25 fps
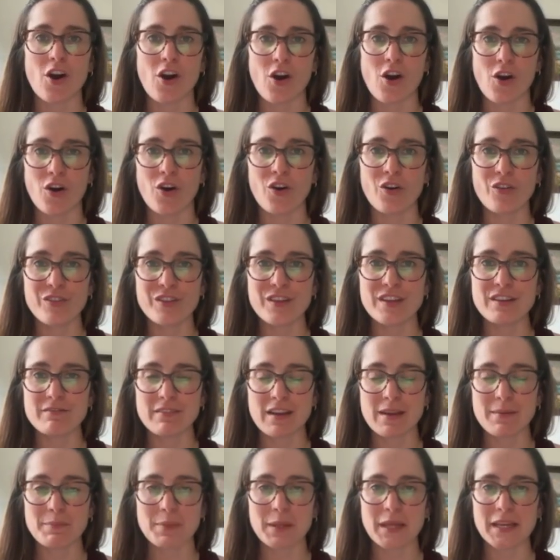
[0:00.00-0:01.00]
all the
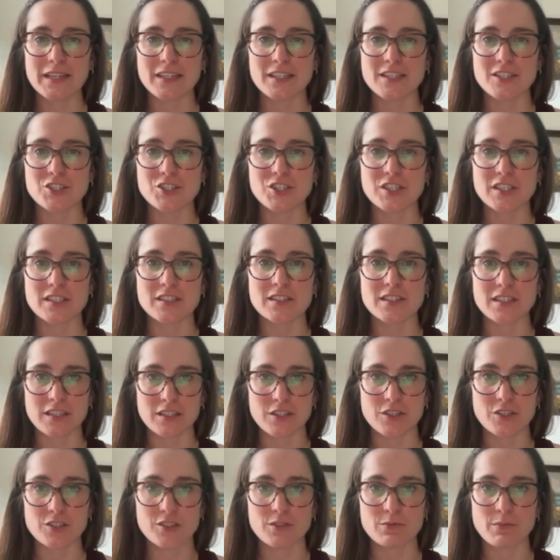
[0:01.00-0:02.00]
event planning sheets in
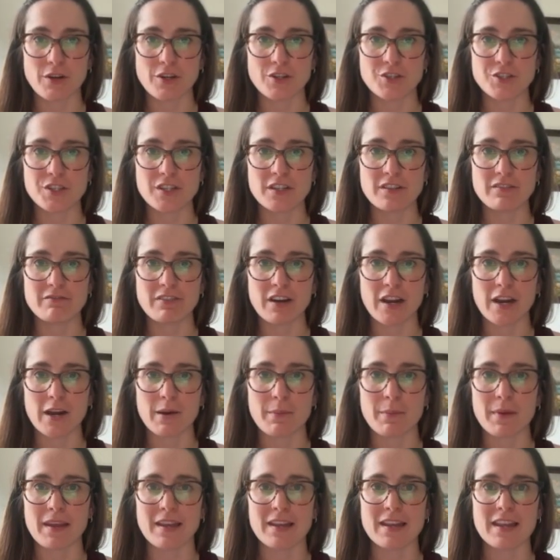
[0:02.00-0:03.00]
your Smartsheet
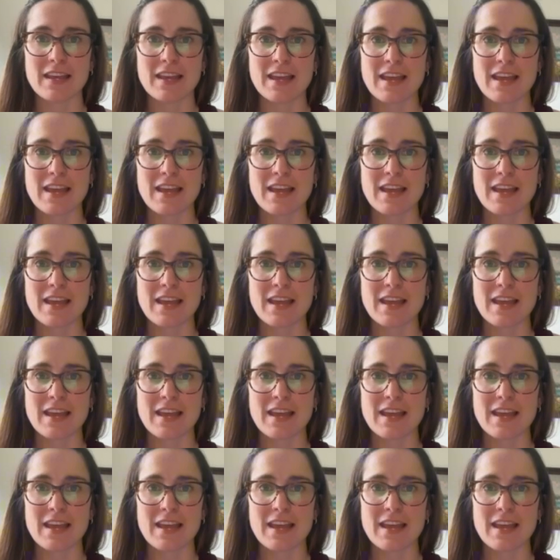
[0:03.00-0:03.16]
environment,